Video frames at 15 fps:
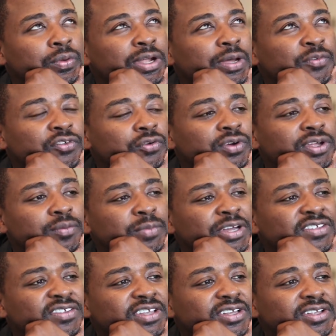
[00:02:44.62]
when I was going
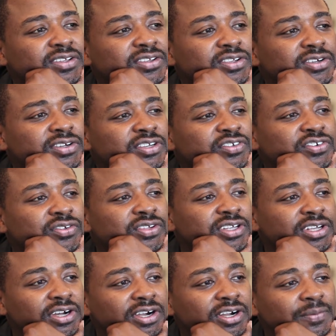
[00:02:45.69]
my second year at
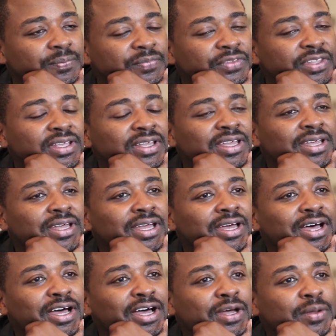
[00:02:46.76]
Juilliard.
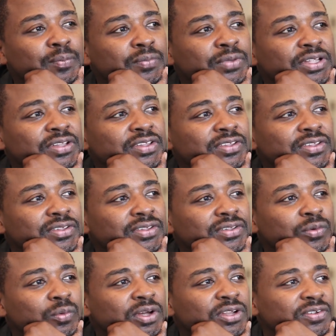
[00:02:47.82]
Um, but
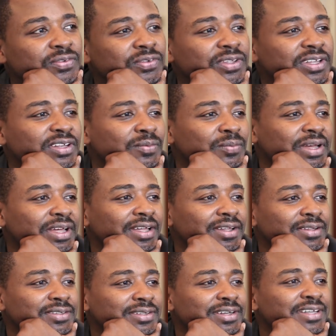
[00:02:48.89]
the wonderful thing
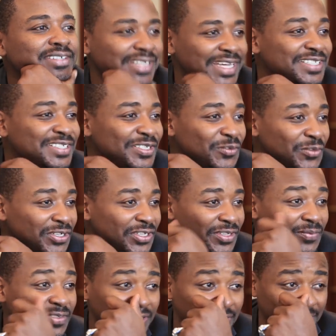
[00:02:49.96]
about Desi
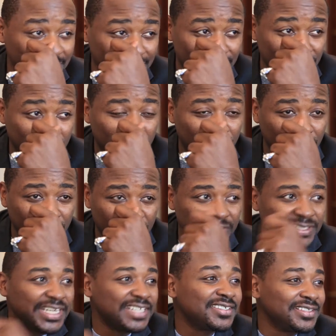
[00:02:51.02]
Williams, and I still call
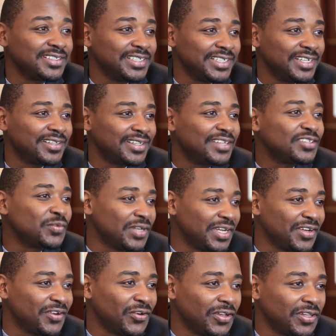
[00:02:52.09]
her Desalee, that's
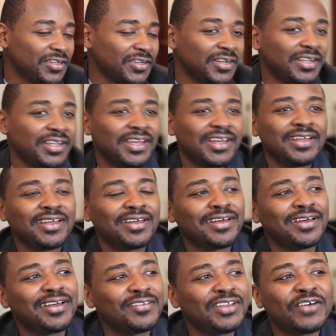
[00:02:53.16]
what I call her.
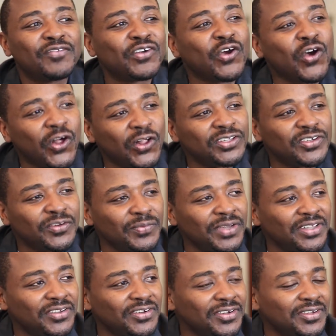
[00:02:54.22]
I never called her
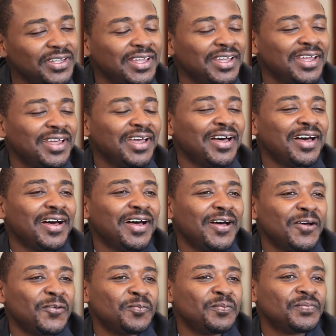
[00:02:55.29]
mother,
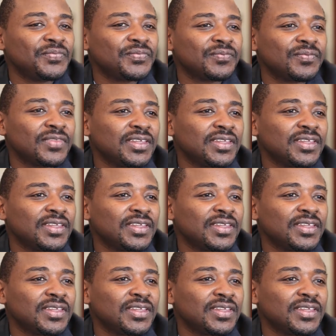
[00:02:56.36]
um,